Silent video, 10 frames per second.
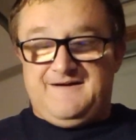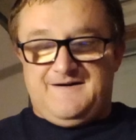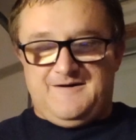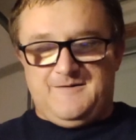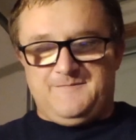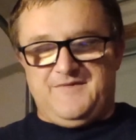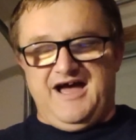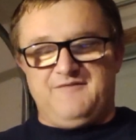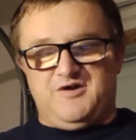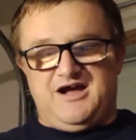I
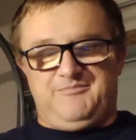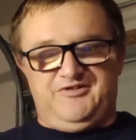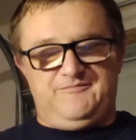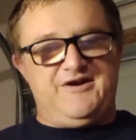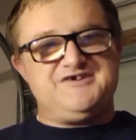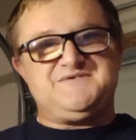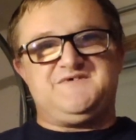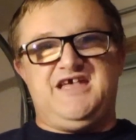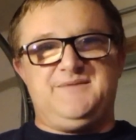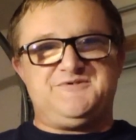have a couple of pairs of
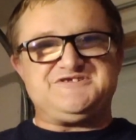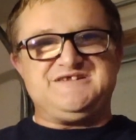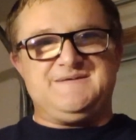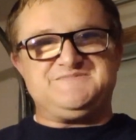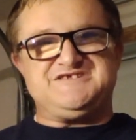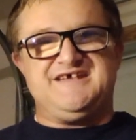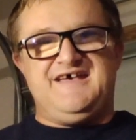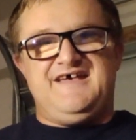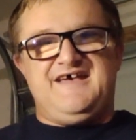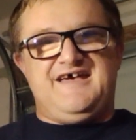cable snips,
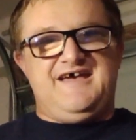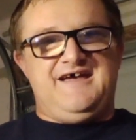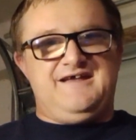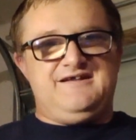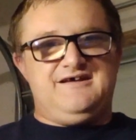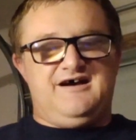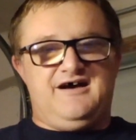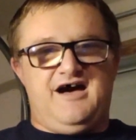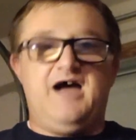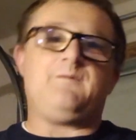and
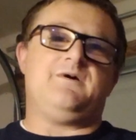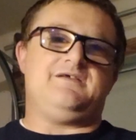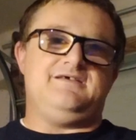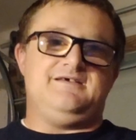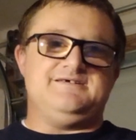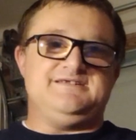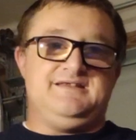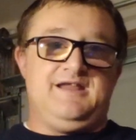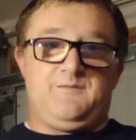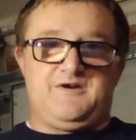I work
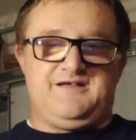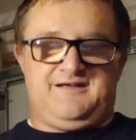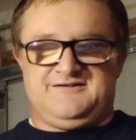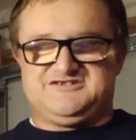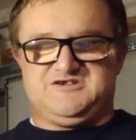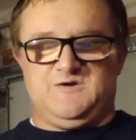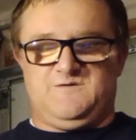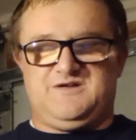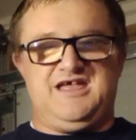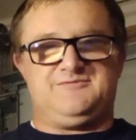in networking,
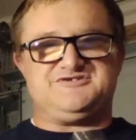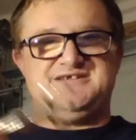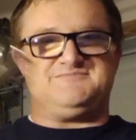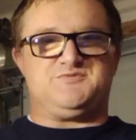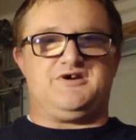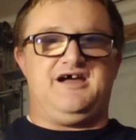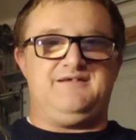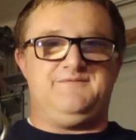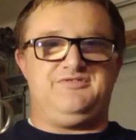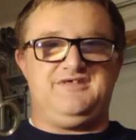so cable snips were kind
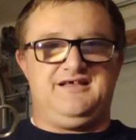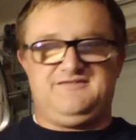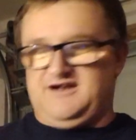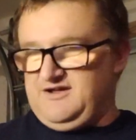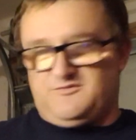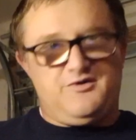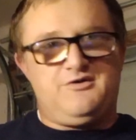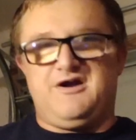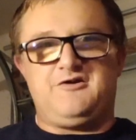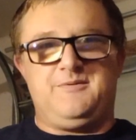of a thing that I rode
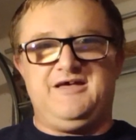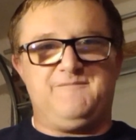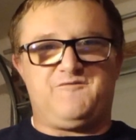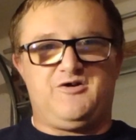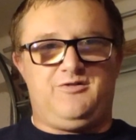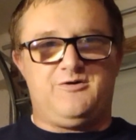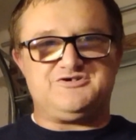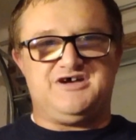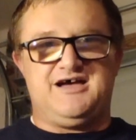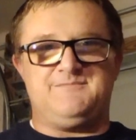around on my hip for a long
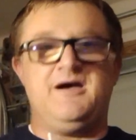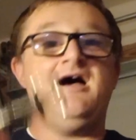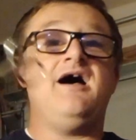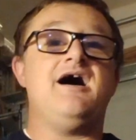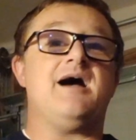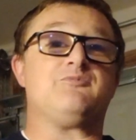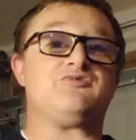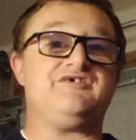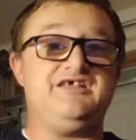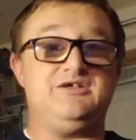time. I'm
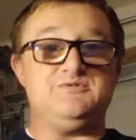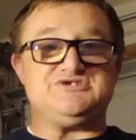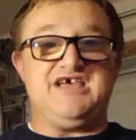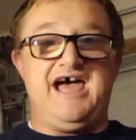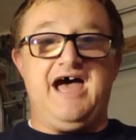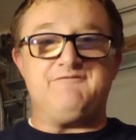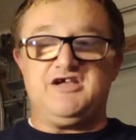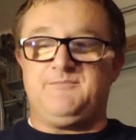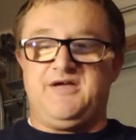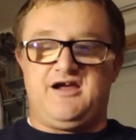really used to
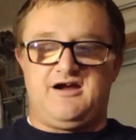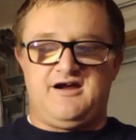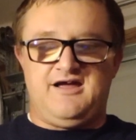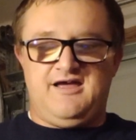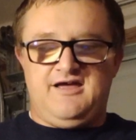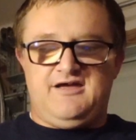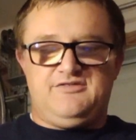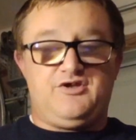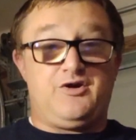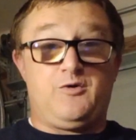having a pair.
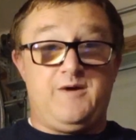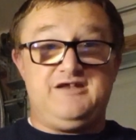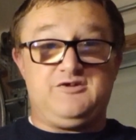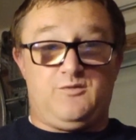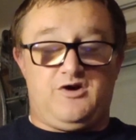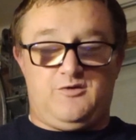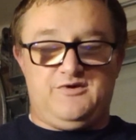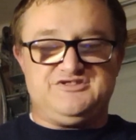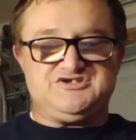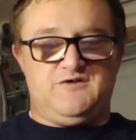They're great to work
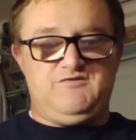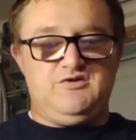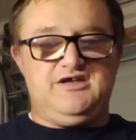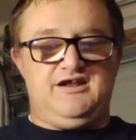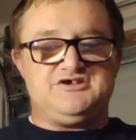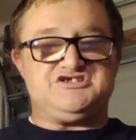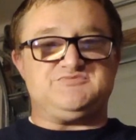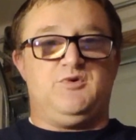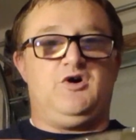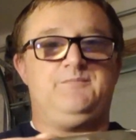with, so if you get a
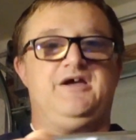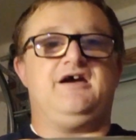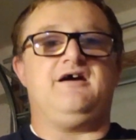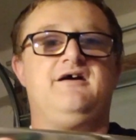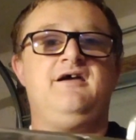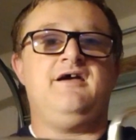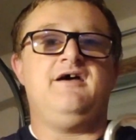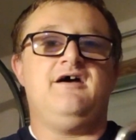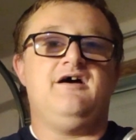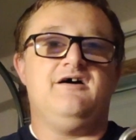small pair
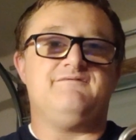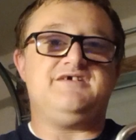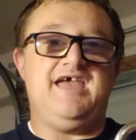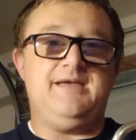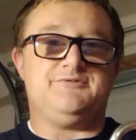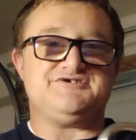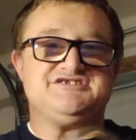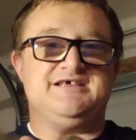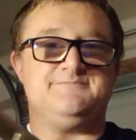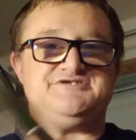of cable
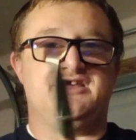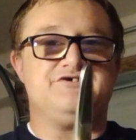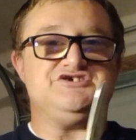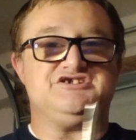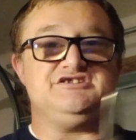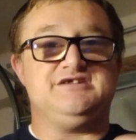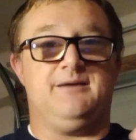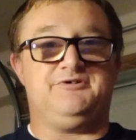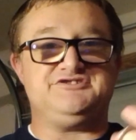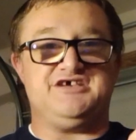snips, they are just
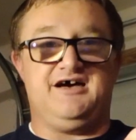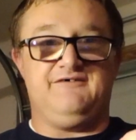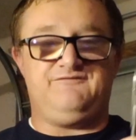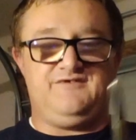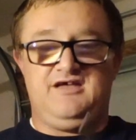double tough.